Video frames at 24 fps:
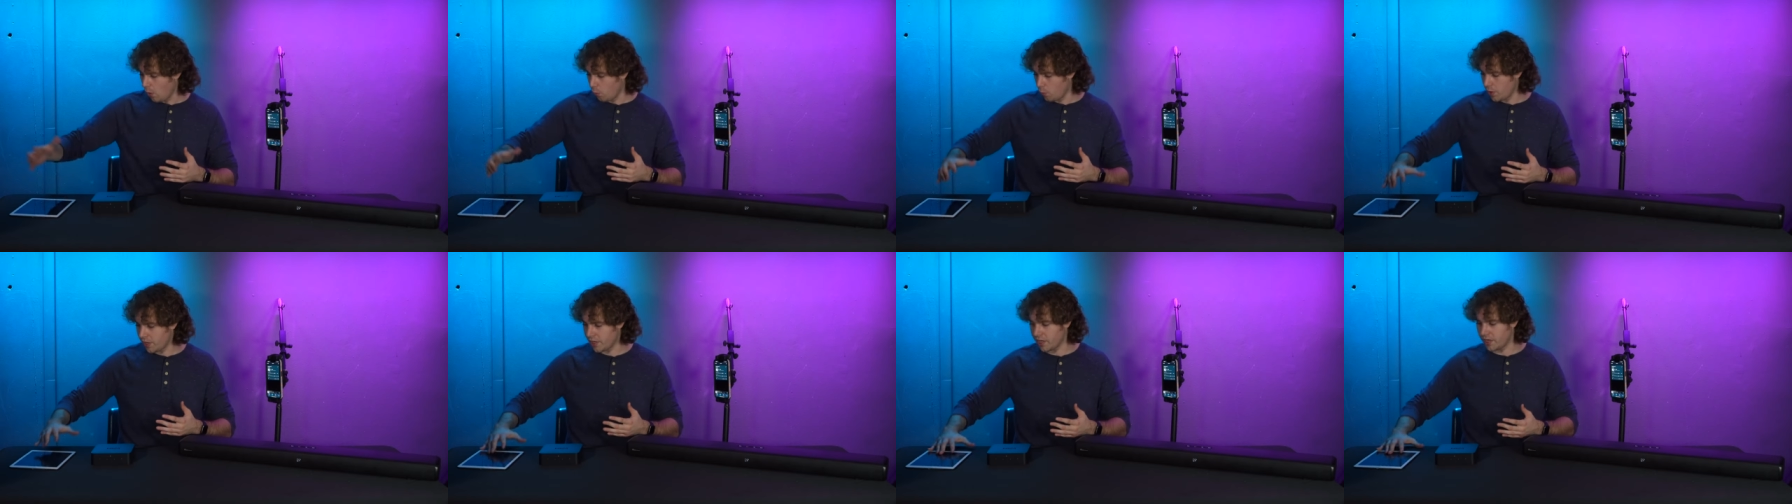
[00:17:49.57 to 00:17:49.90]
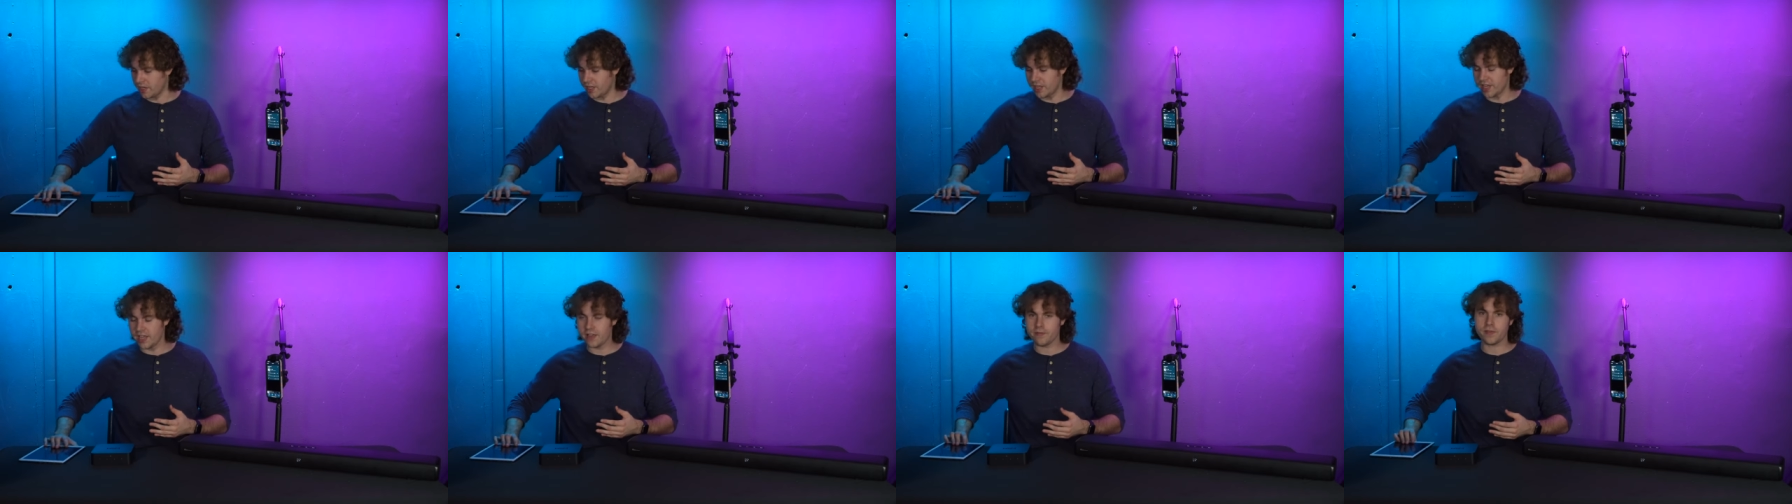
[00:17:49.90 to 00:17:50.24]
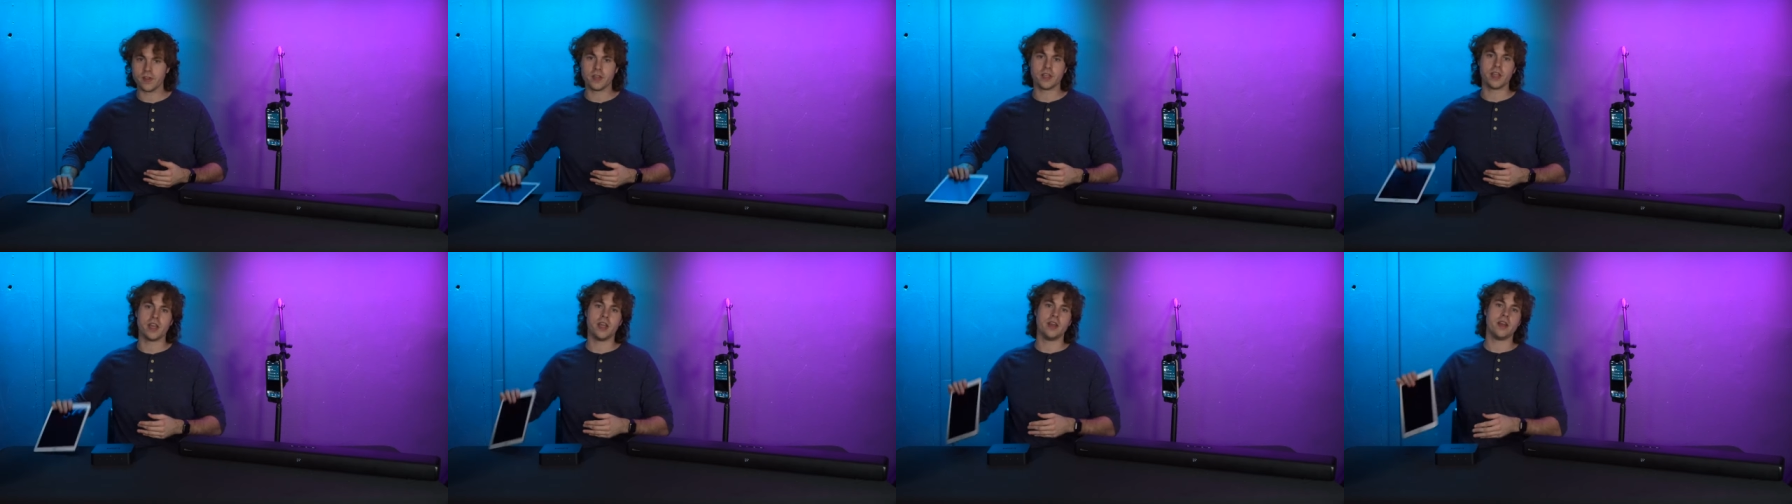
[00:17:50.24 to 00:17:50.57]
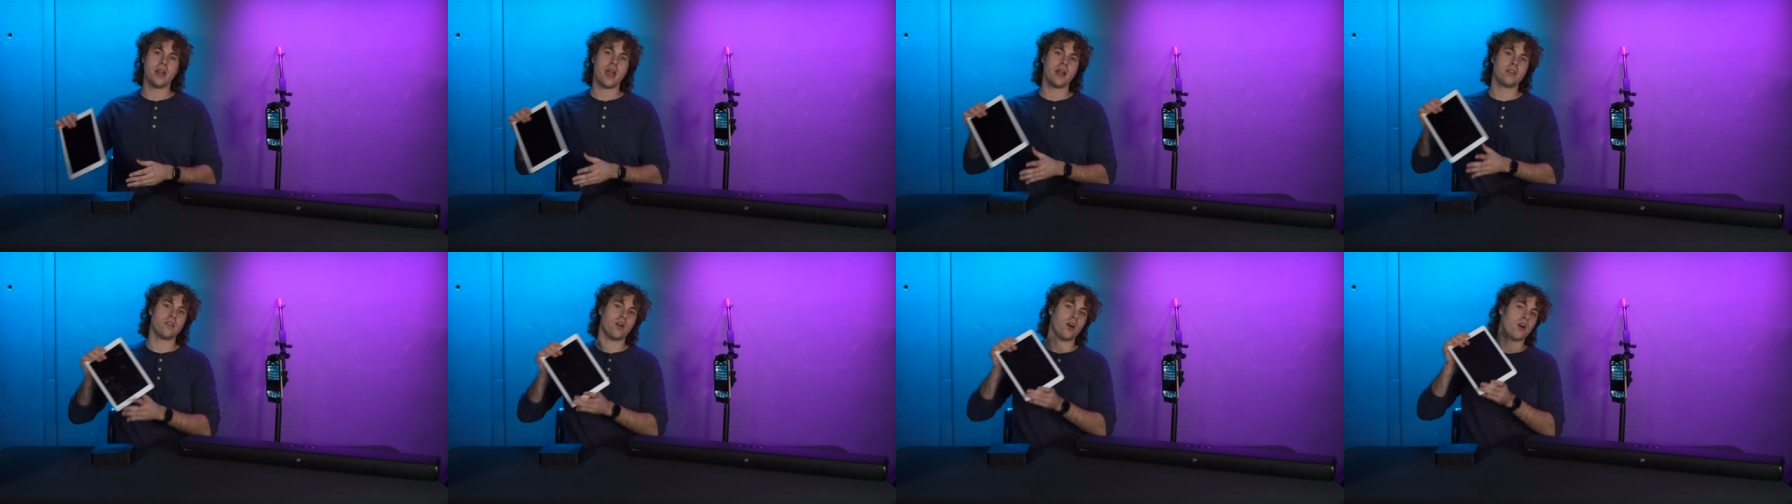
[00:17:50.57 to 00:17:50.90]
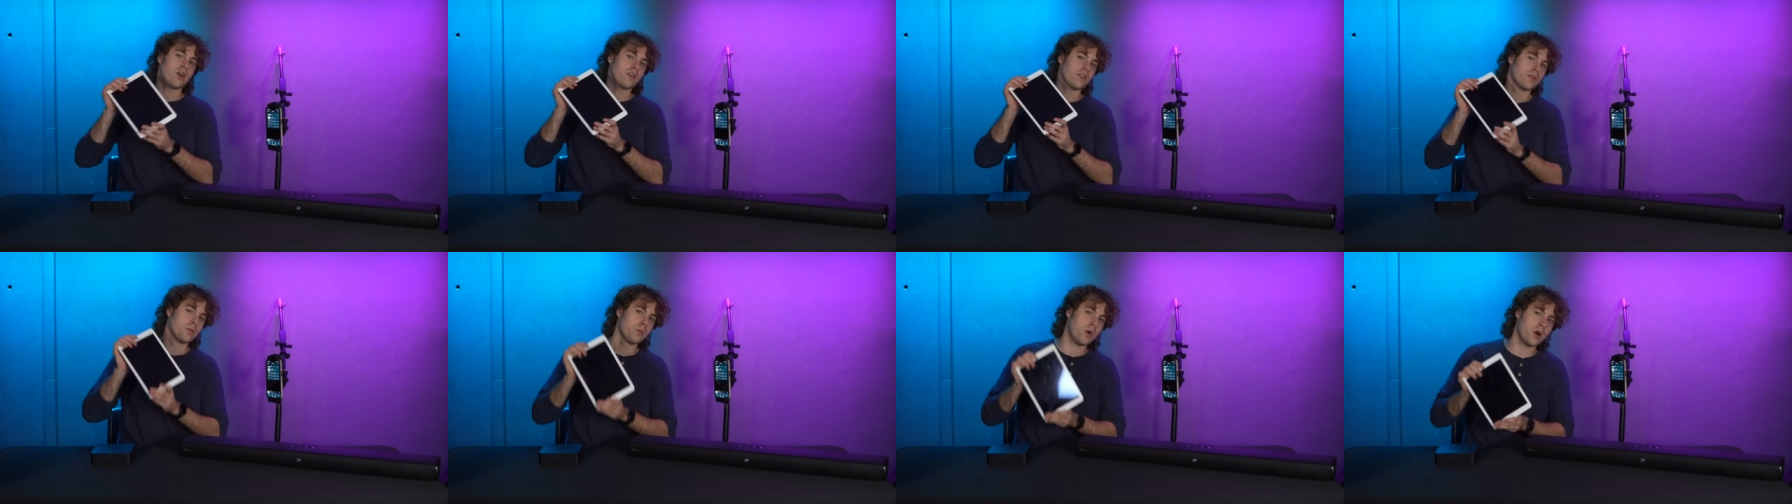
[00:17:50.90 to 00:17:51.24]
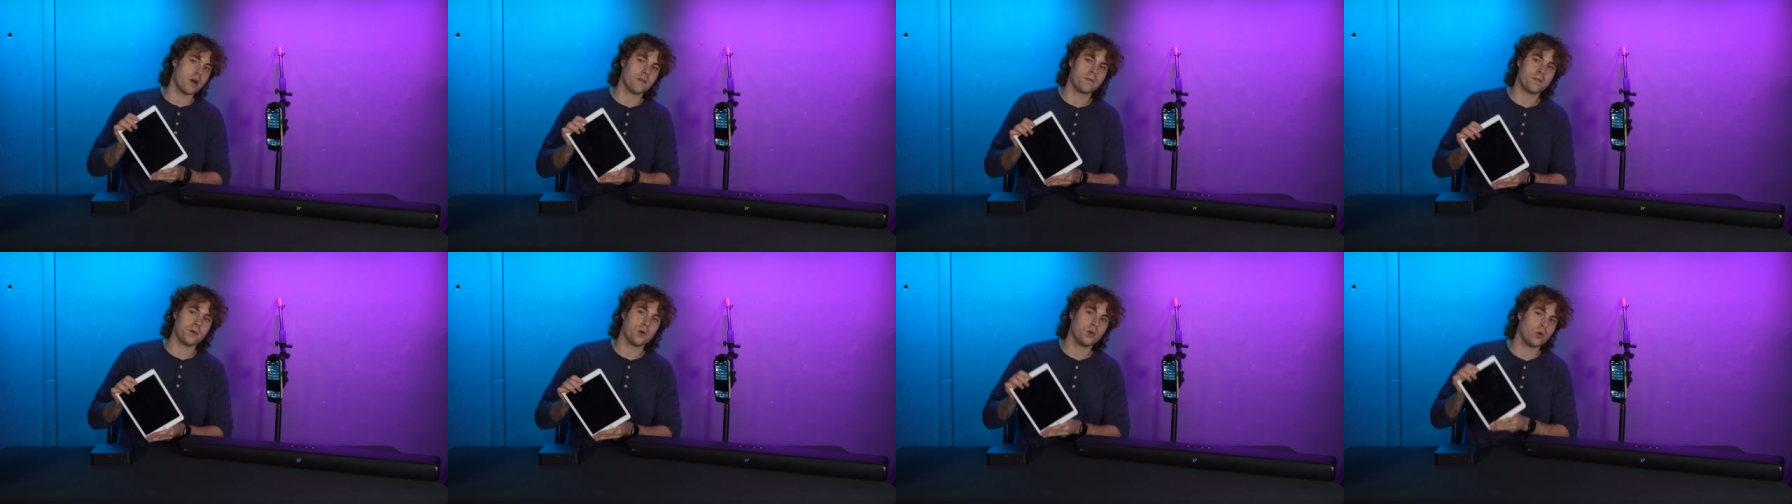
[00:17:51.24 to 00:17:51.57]
we can even connect our
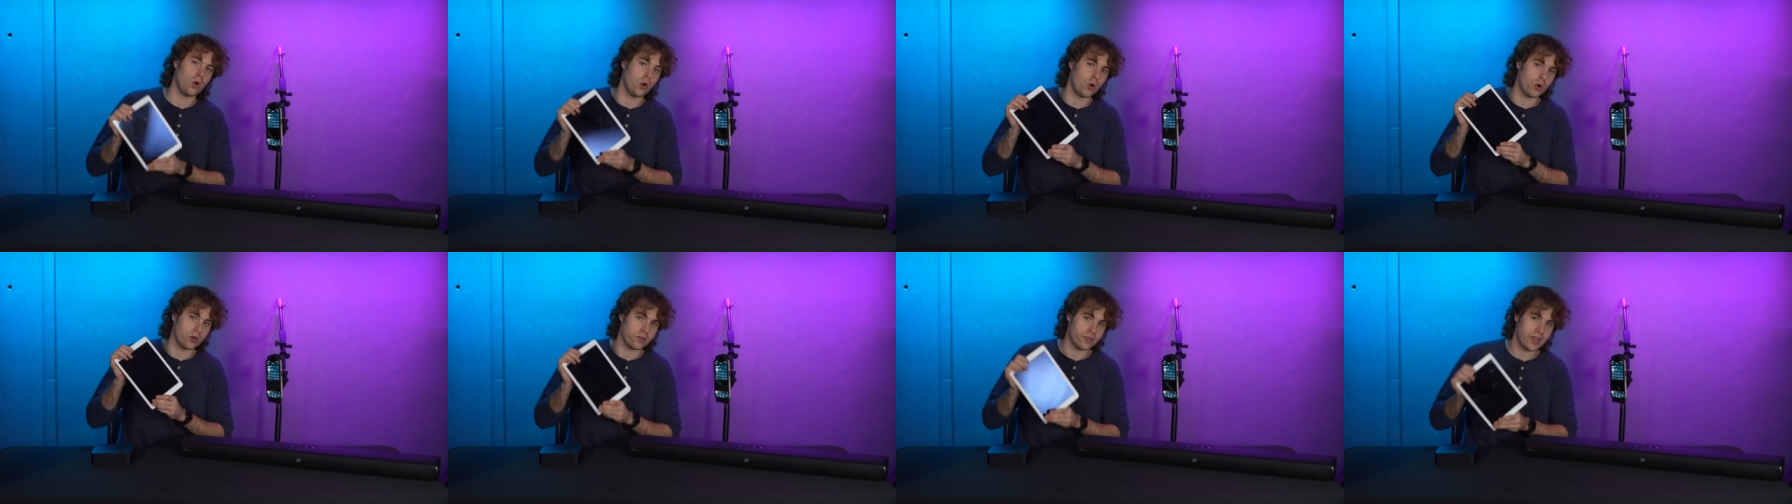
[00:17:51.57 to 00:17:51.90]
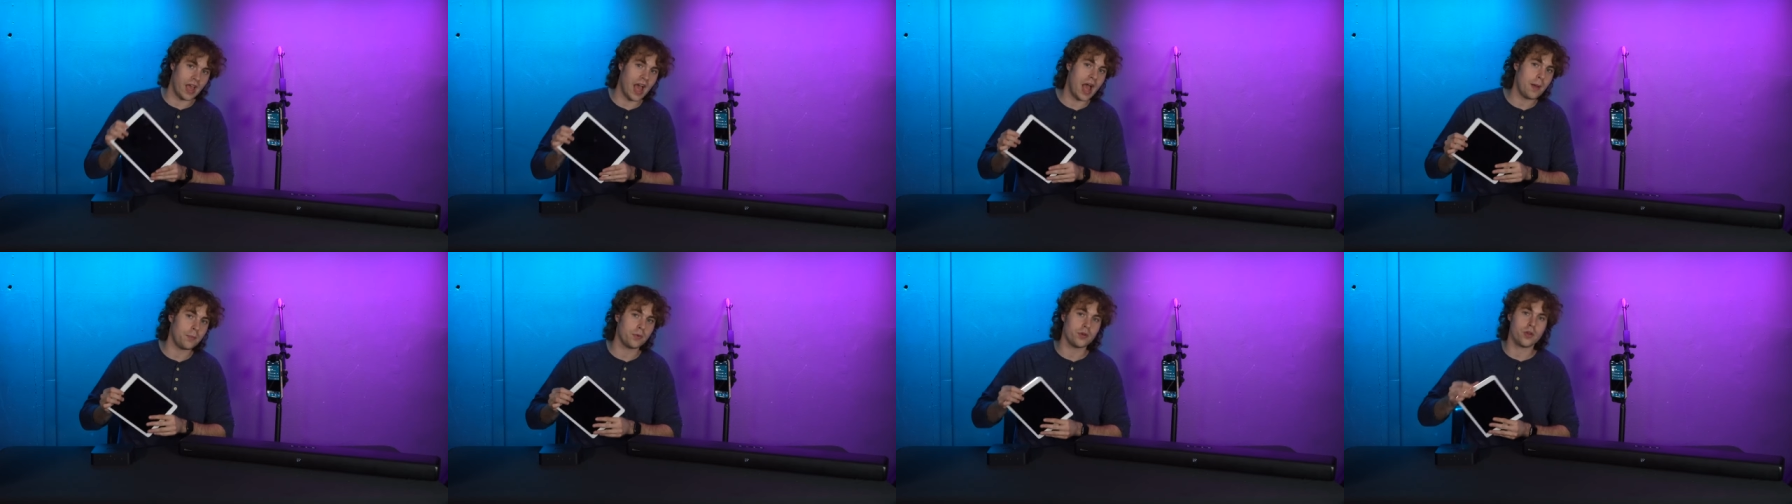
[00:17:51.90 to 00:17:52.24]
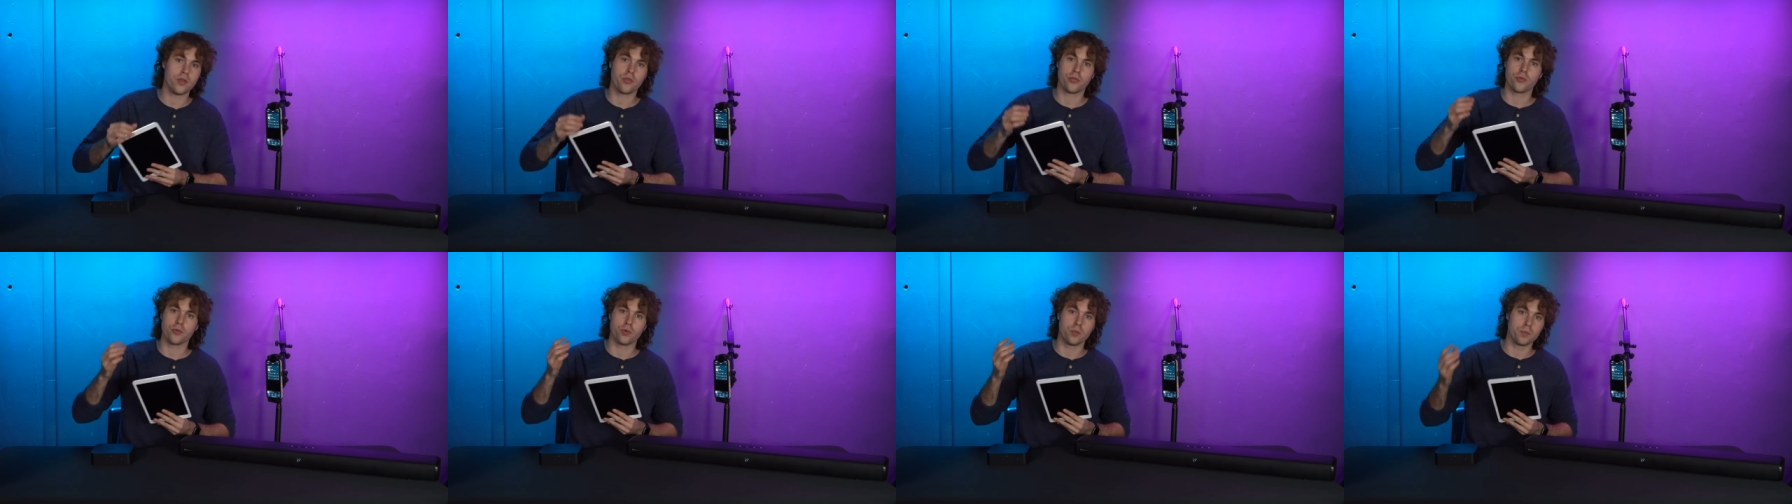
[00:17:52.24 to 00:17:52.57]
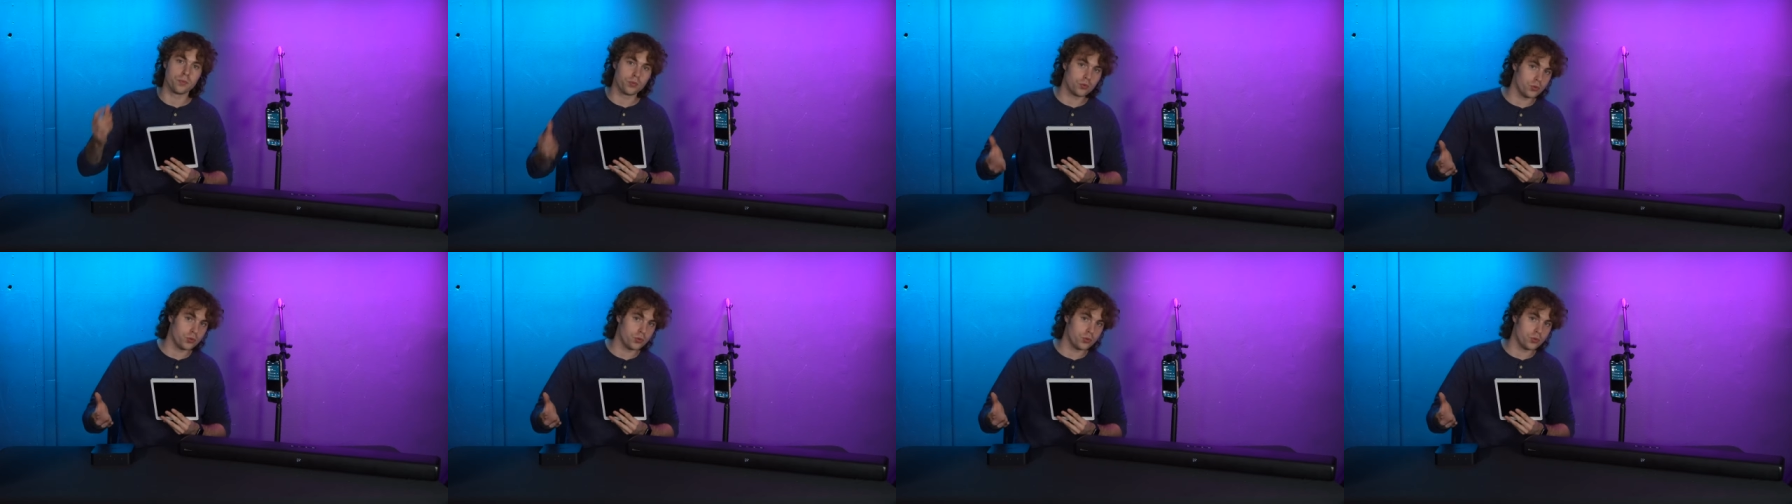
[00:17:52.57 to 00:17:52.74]
smartphone or tablet through